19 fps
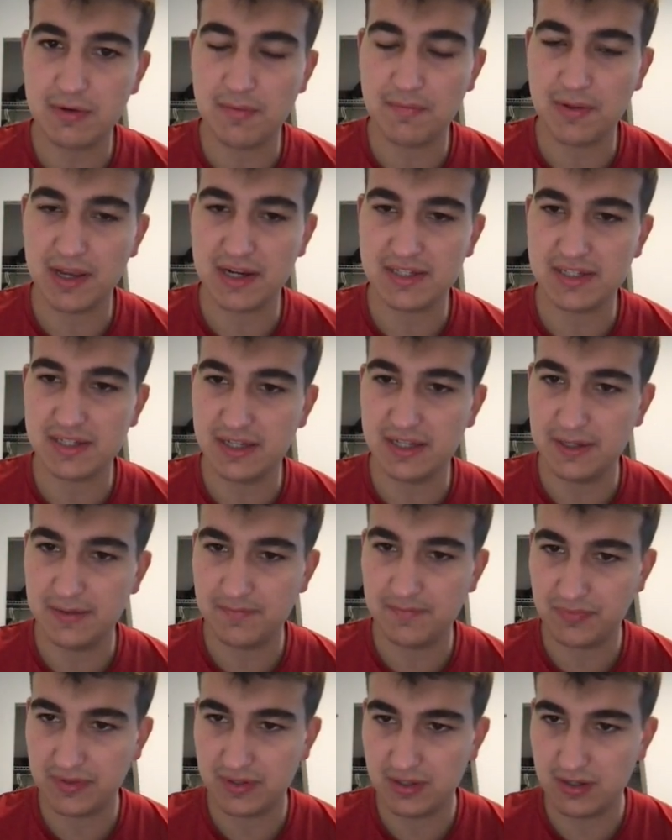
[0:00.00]
complexity
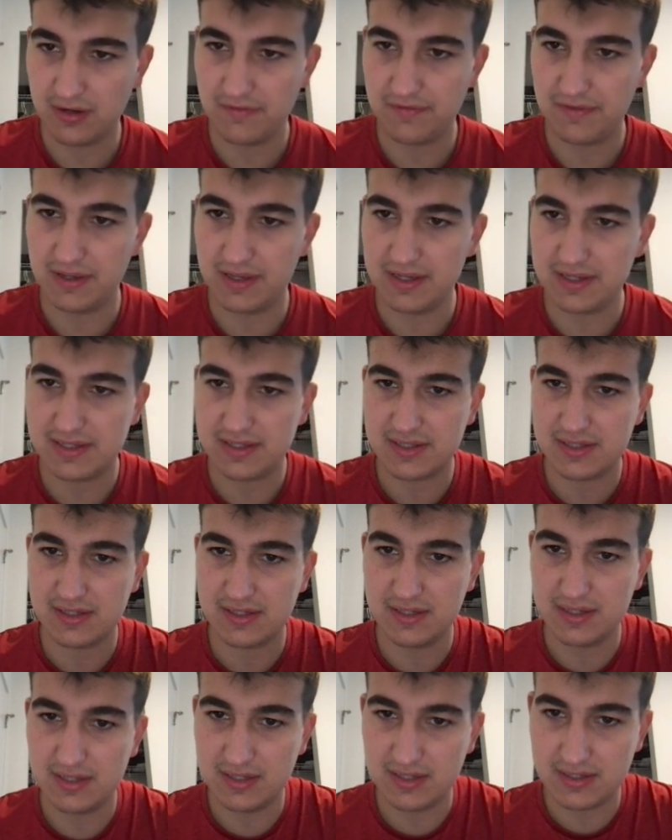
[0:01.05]
of this
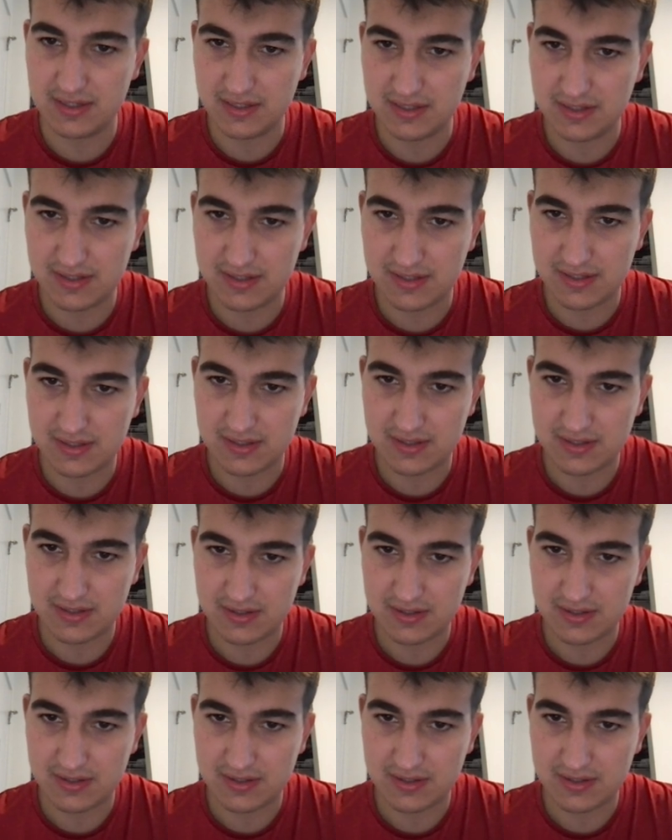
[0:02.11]
is